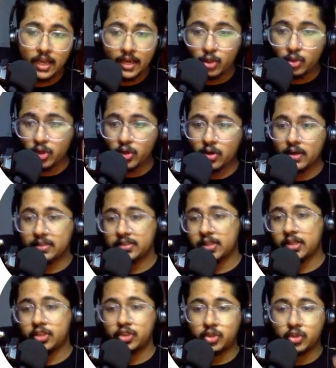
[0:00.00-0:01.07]
and do your
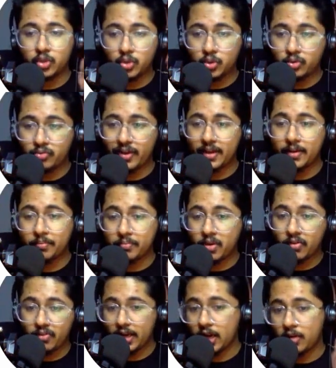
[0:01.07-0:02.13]
research to find
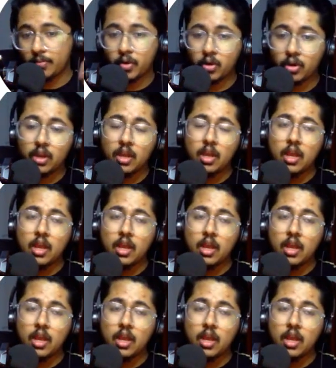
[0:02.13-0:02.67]
out more.